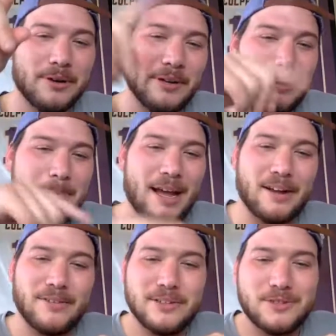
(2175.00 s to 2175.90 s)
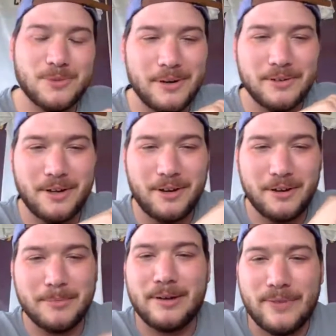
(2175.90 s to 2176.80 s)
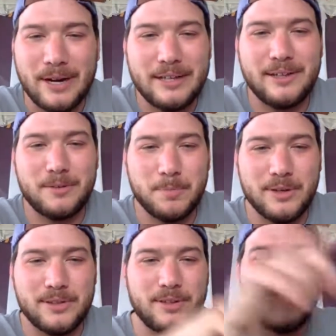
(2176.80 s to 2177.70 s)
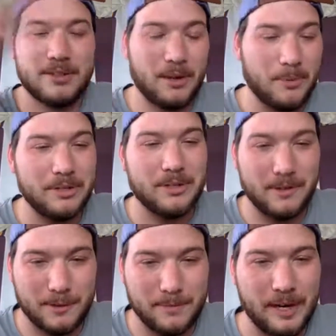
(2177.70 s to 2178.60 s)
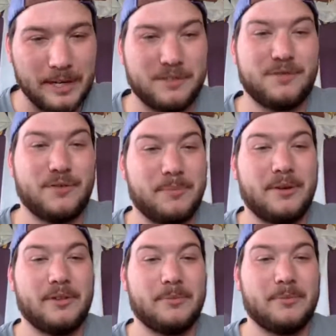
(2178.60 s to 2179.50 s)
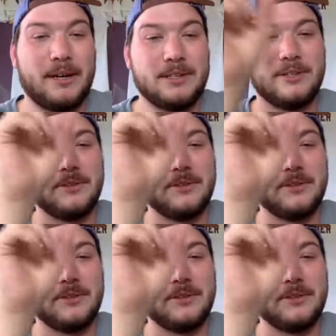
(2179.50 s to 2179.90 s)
gonna get back on this Twitter talk about Vikings preseason because I want to talk some Vikings football in the pod too.